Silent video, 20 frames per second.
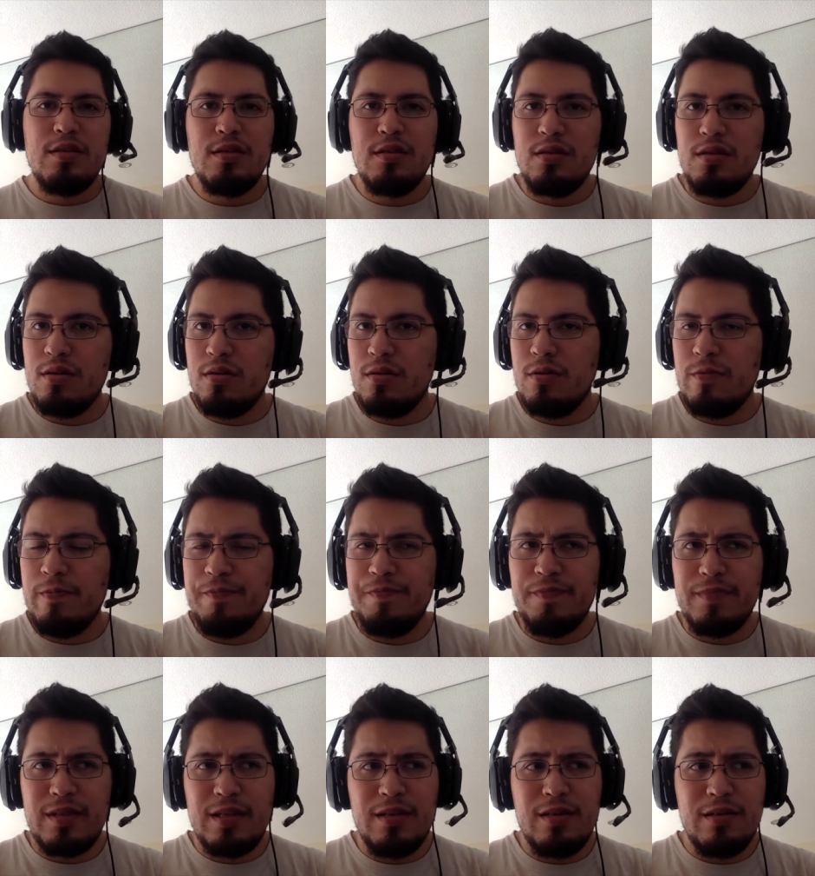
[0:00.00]
So,
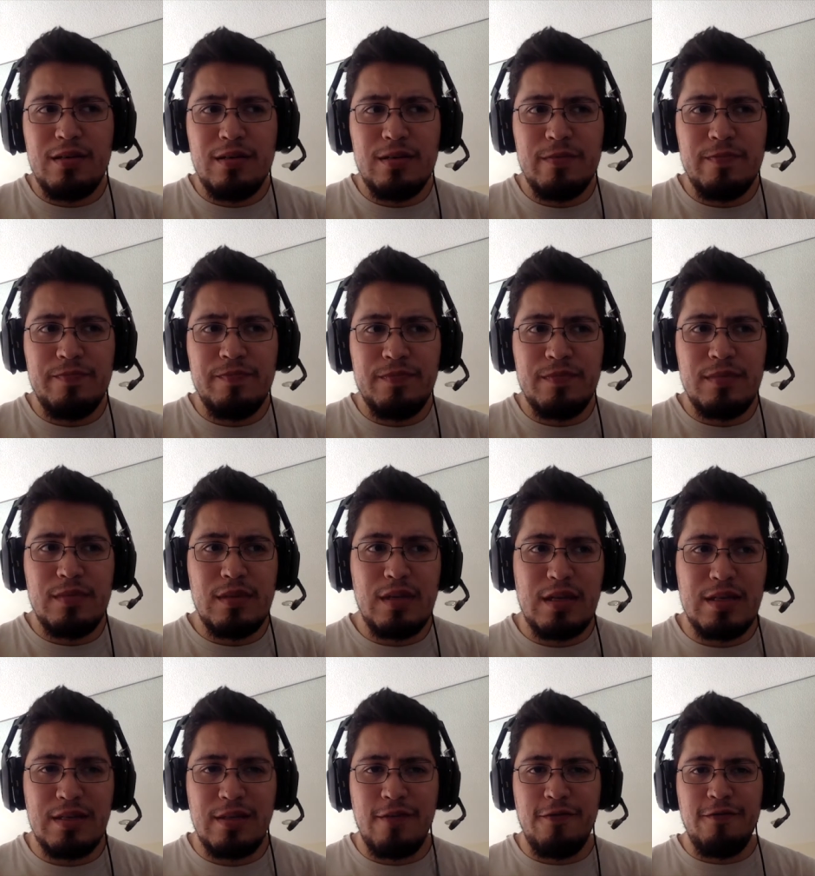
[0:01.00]
um,
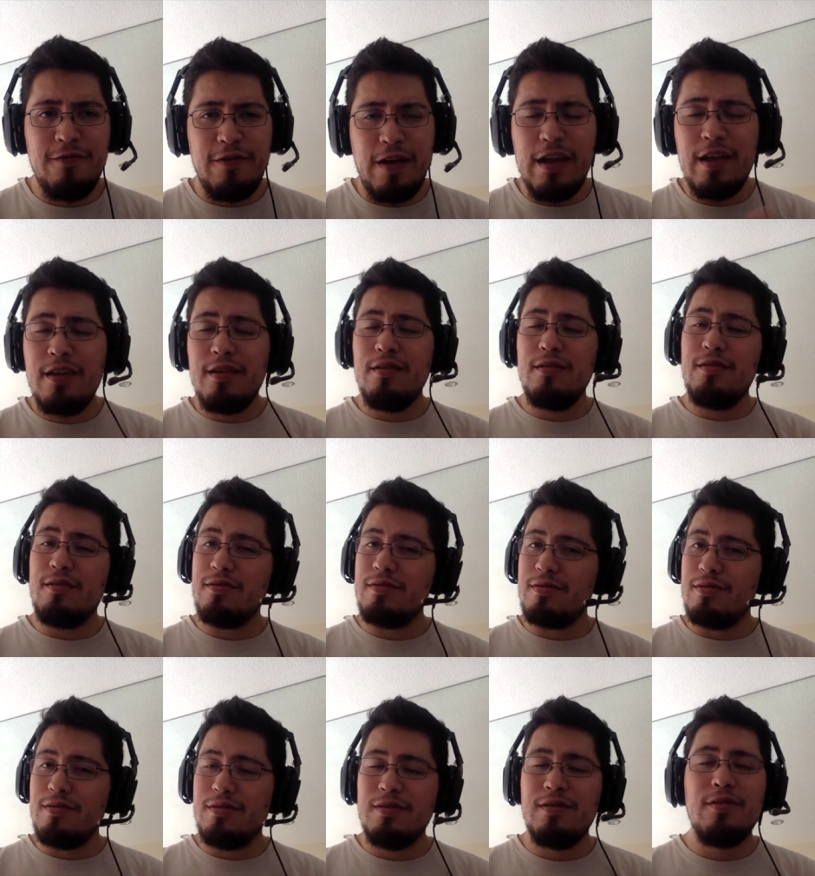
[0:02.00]
as a thank you
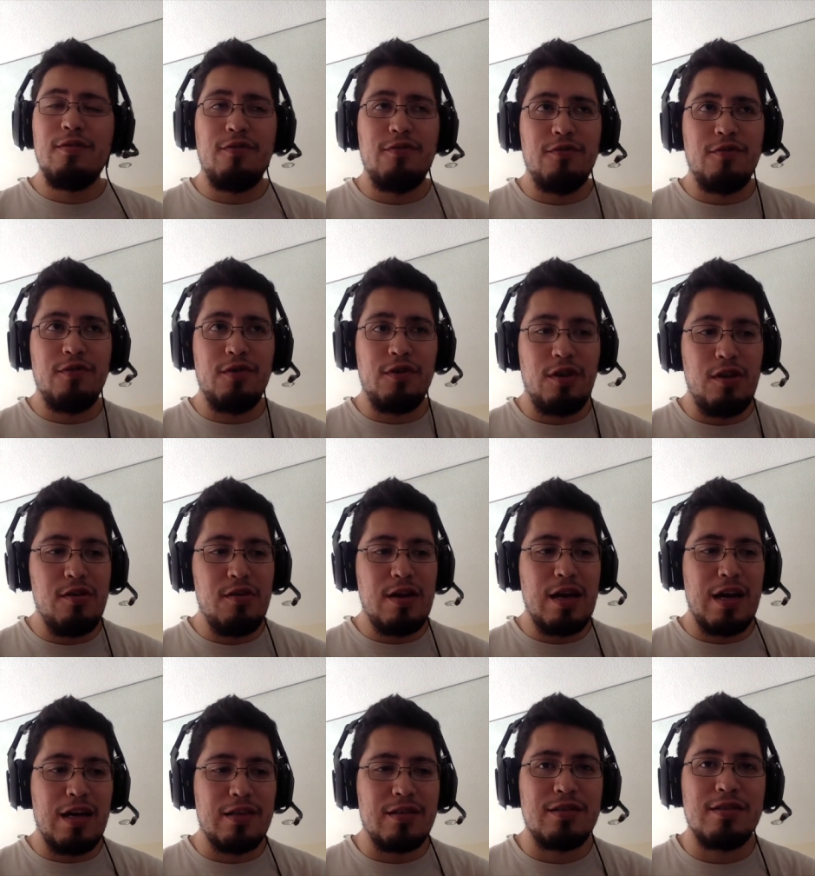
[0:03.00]
note for you
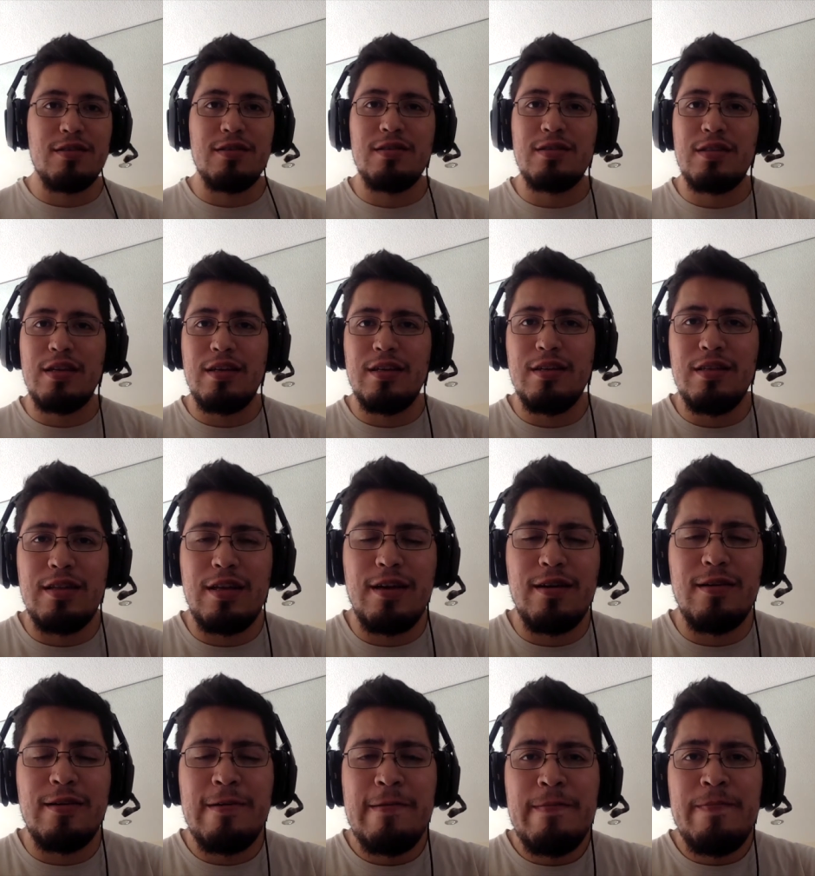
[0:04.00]
guys standing
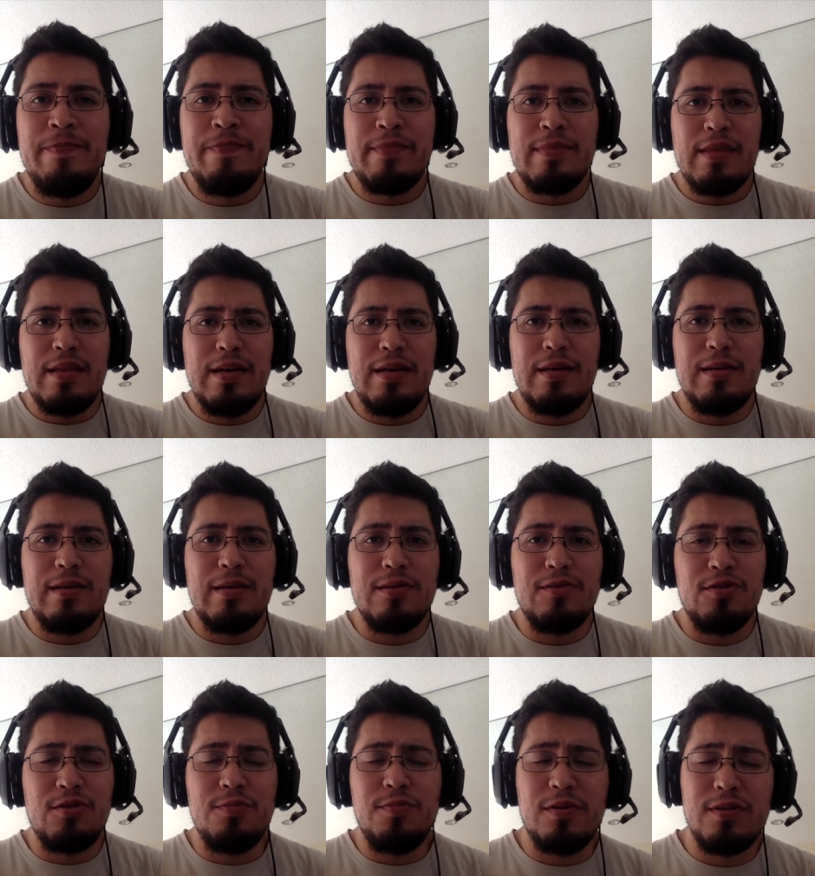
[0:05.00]
there and uh,
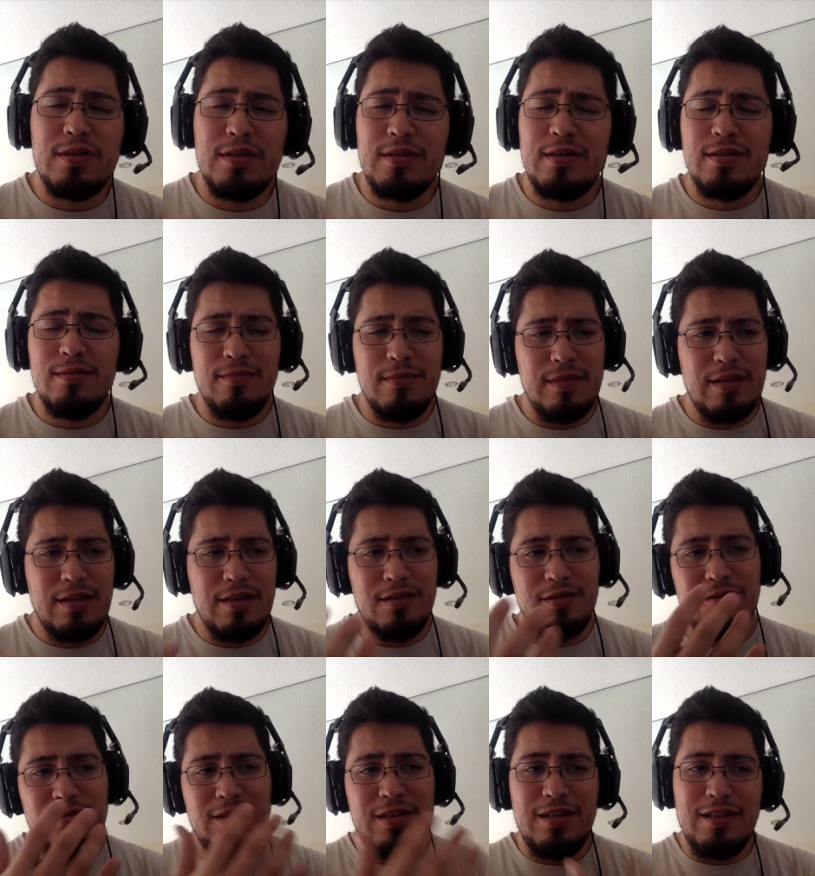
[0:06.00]
supporting
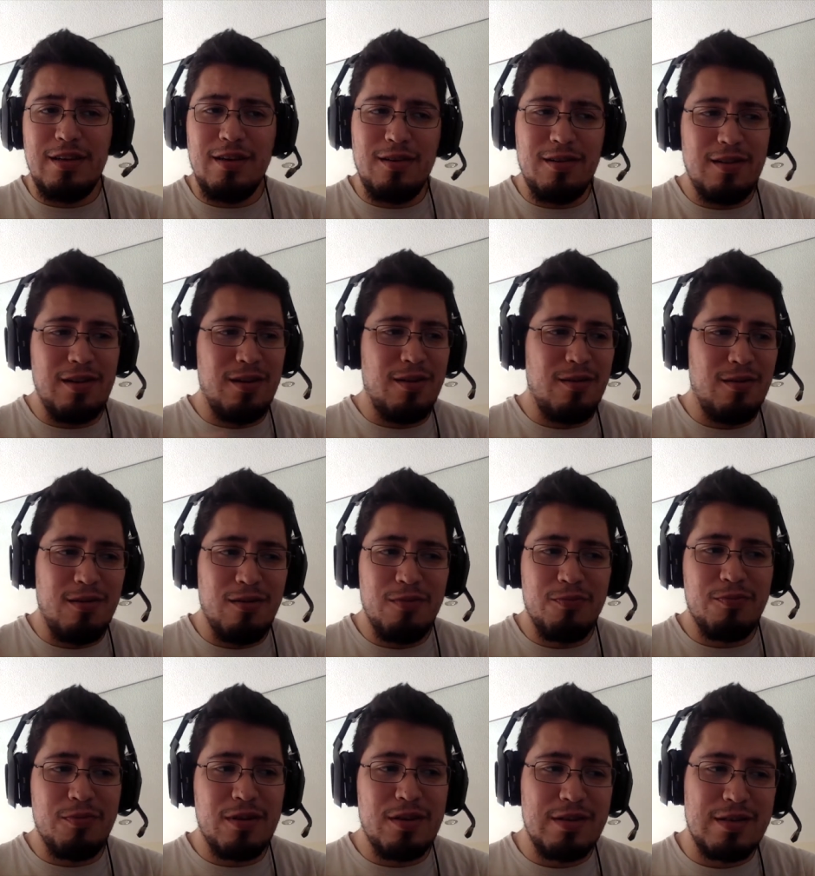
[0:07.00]
during the whole
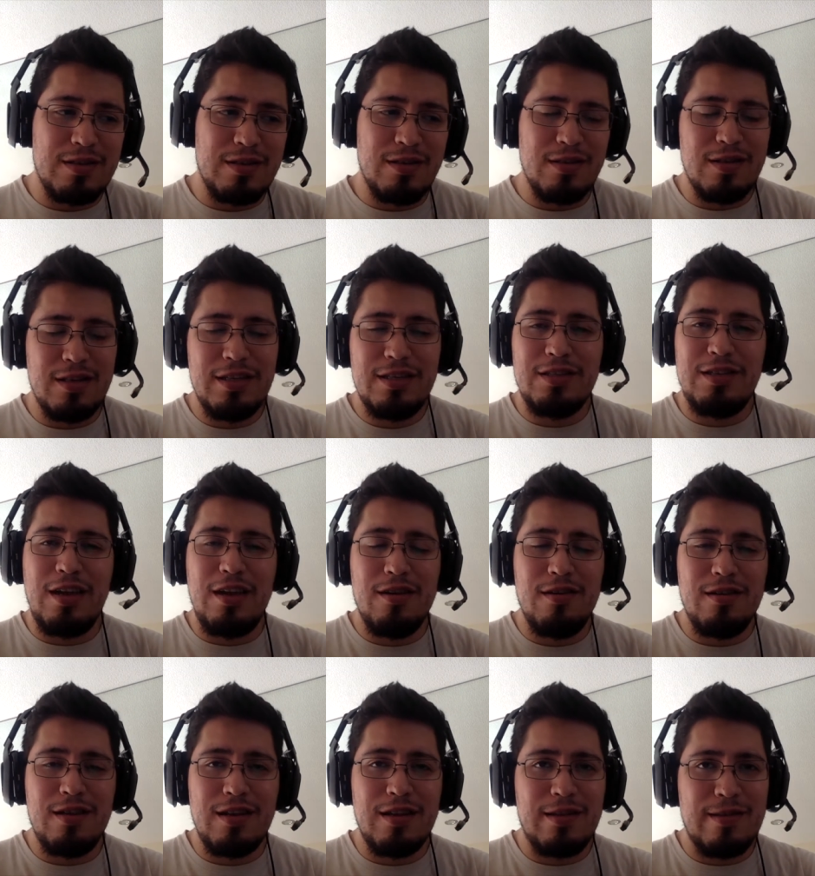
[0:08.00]
process on this
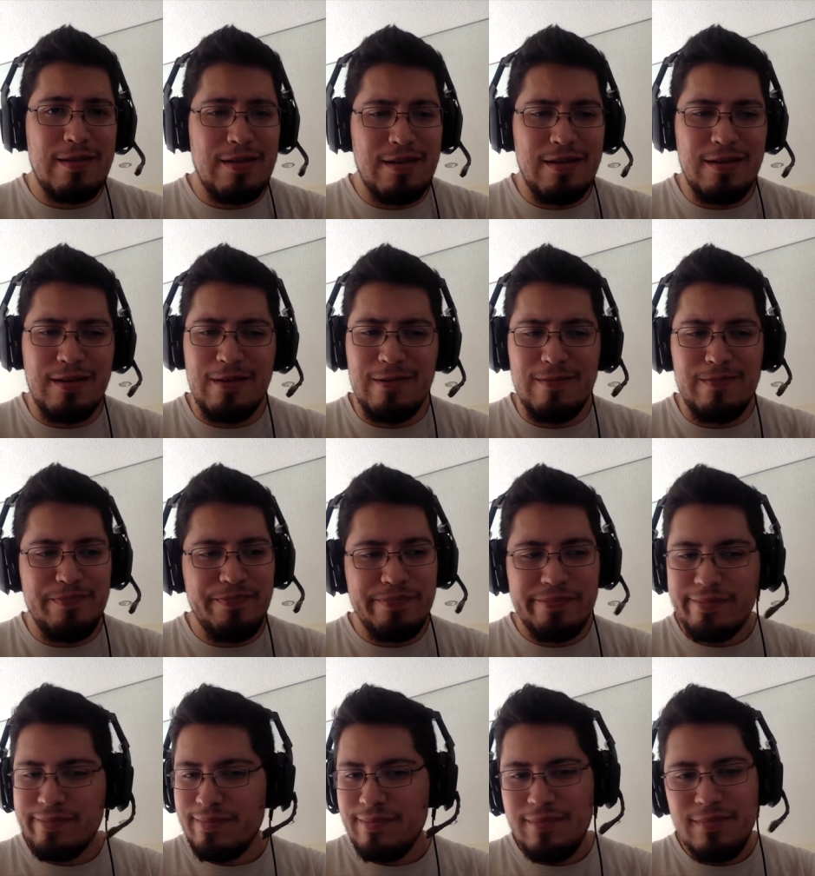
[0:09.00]
year that um,
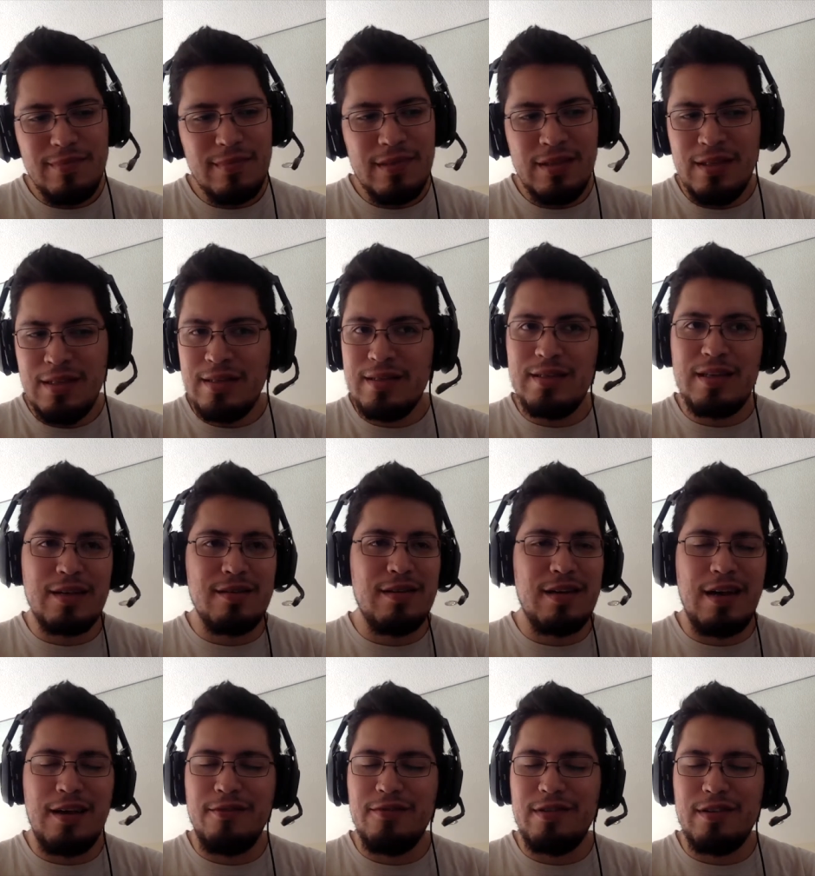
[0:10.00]
this second
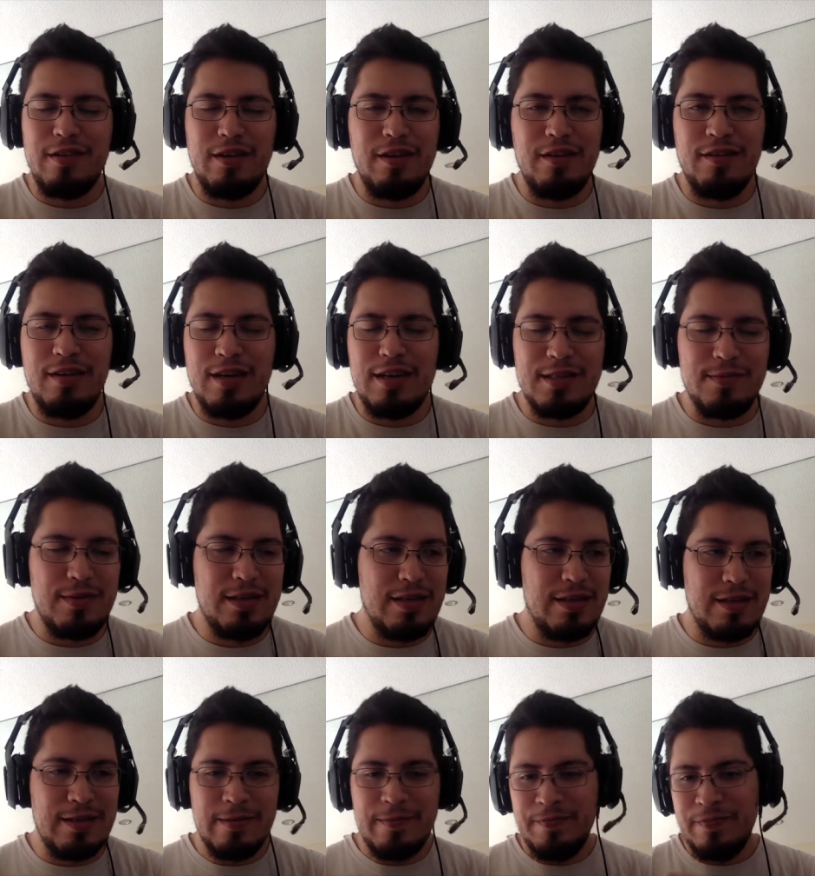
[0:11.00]
half of the year has been
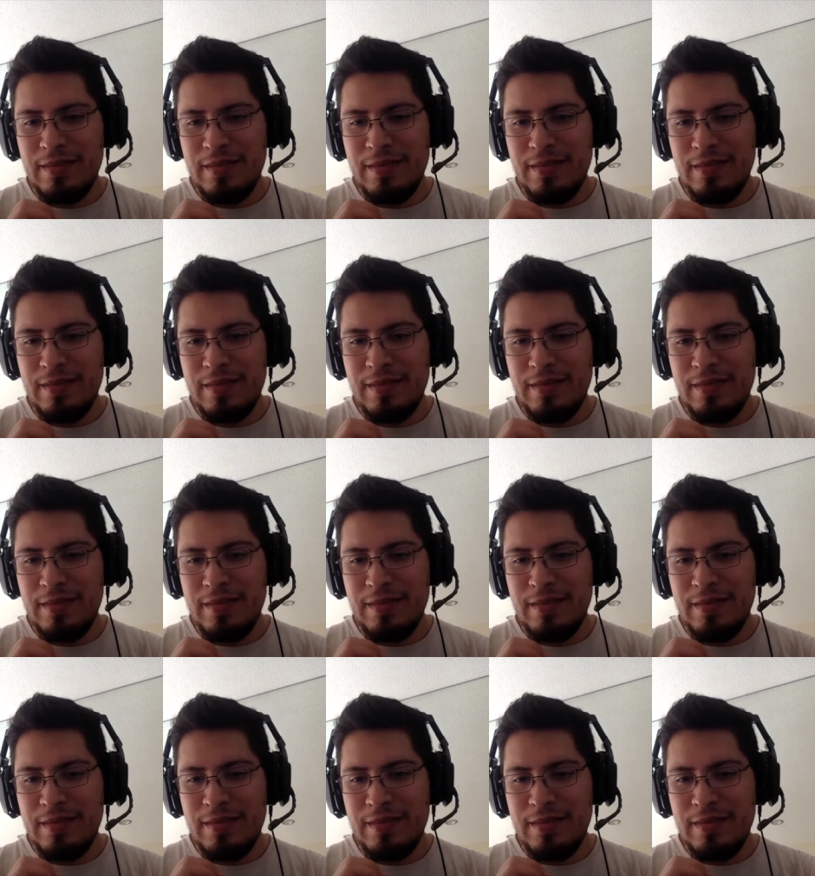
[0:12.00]
a